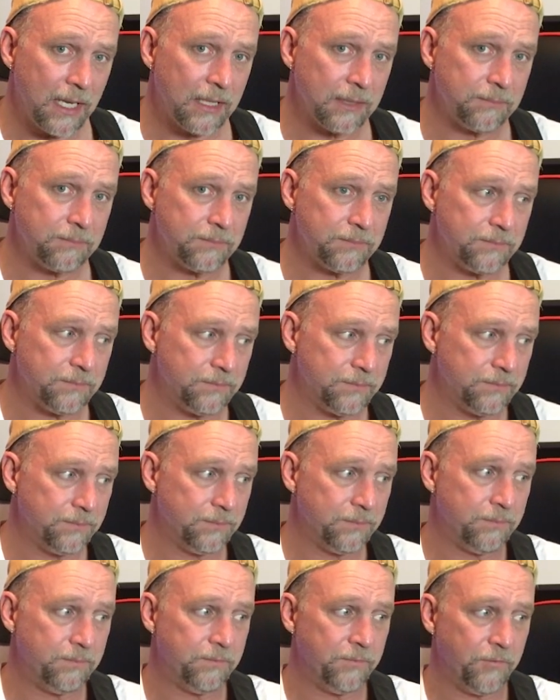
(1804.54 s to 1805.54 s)
a
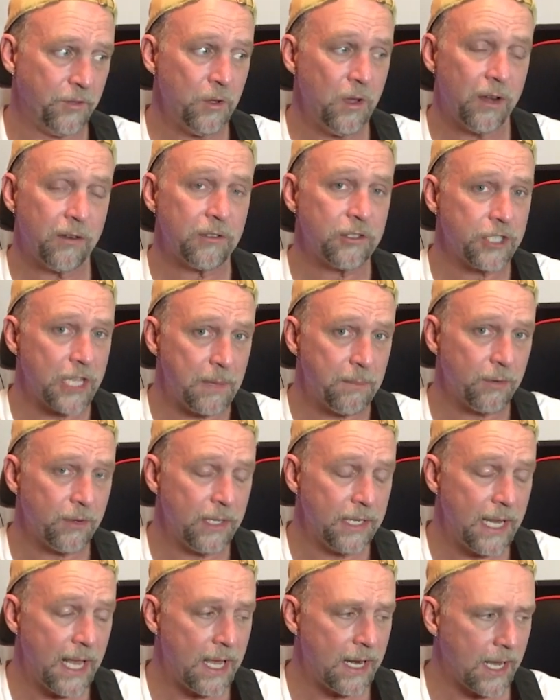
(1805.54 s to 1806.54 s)
few hundred cheaper
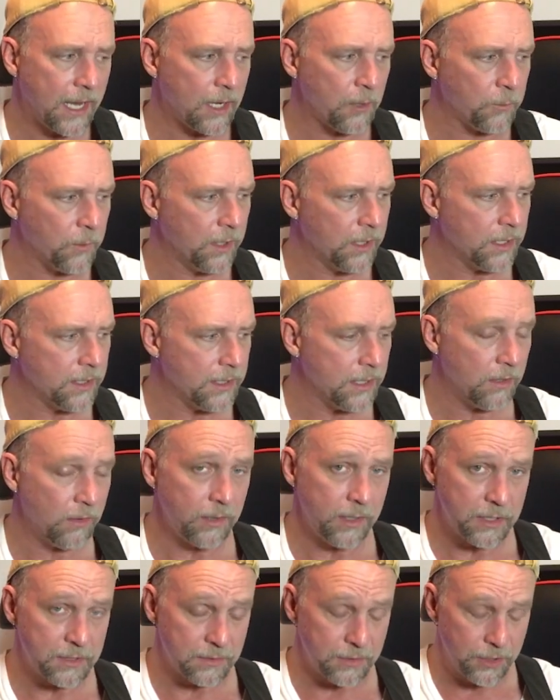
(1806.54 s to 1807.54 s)
than that. I got a really good deal on
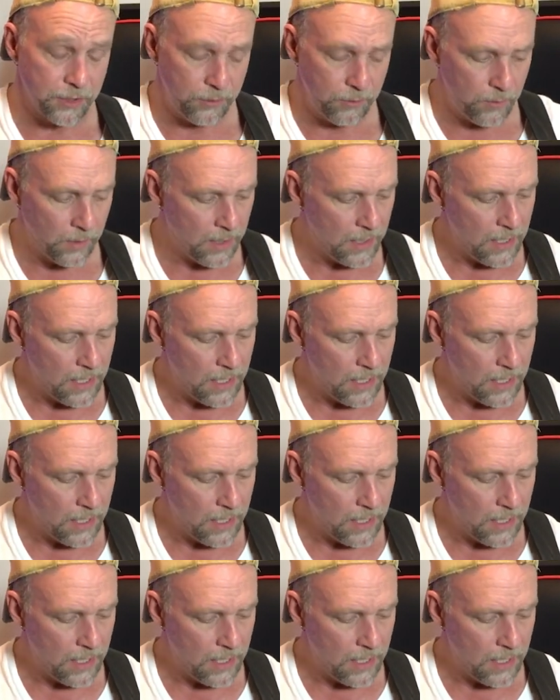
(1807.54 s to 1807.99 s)
this, new.